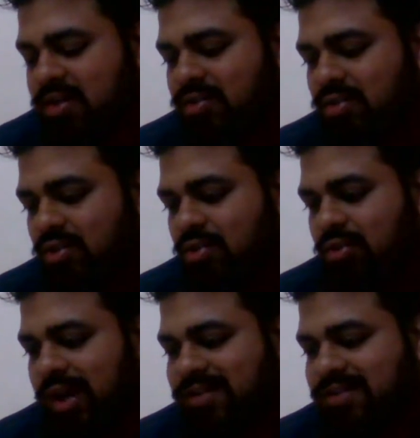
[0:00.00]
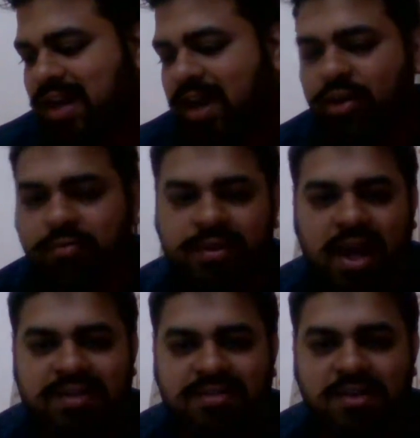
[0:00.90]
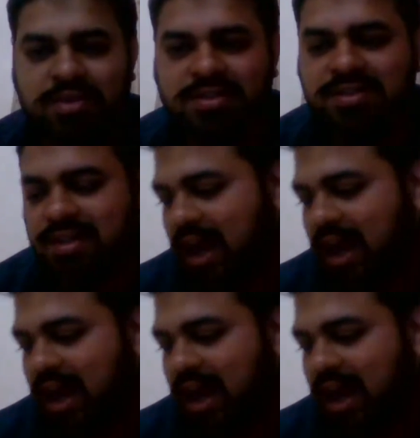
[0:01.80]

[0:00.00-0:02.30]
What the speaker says: So let's start off with Arsenal versus